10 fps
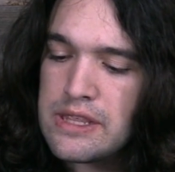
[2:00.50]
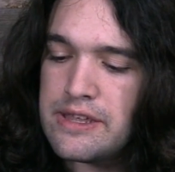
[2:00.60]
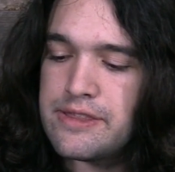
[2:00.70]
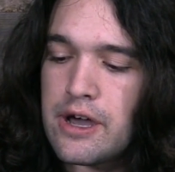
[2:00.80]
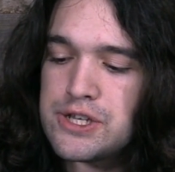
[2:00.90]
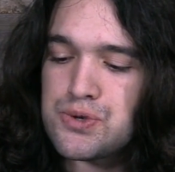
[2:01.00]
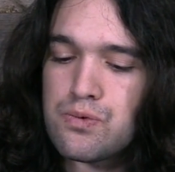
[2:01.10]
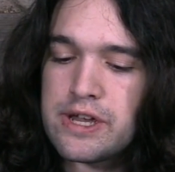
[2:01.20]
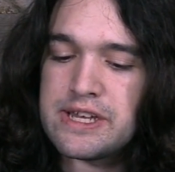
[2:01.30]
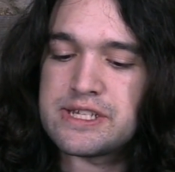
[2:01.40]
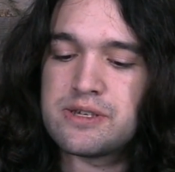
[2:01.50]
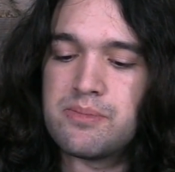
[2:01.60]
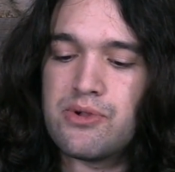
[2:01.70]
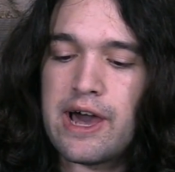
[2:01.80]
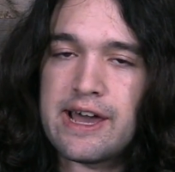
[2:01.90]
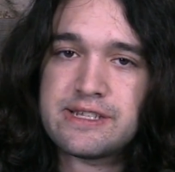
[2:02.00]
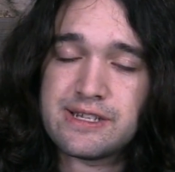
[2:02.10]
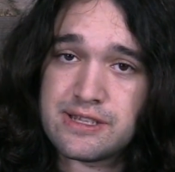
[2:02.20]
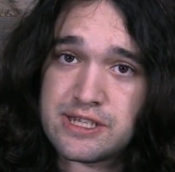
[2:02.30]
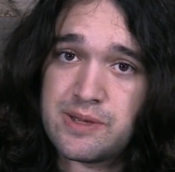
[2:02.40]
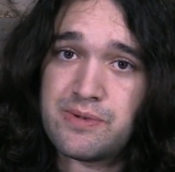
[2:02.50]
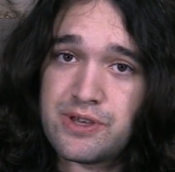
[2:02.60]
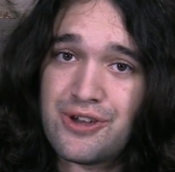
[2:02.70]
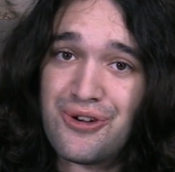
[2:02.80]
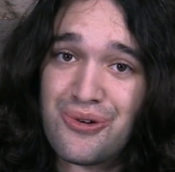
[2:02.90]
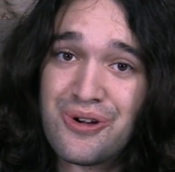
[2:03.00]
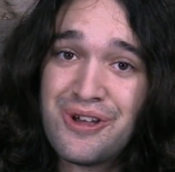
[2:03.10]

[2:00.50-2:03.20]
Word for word: it does risk blasting the CPU